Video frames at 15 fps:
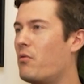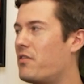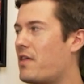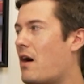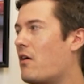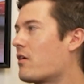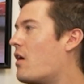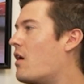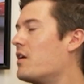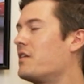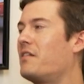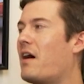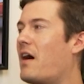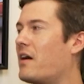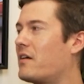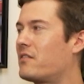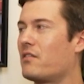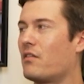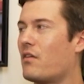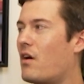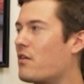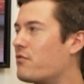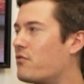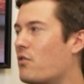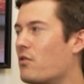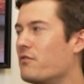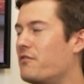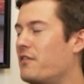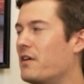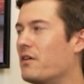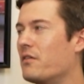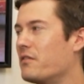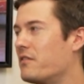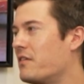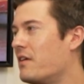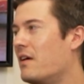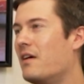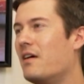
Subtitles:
without context, a lot of form fields.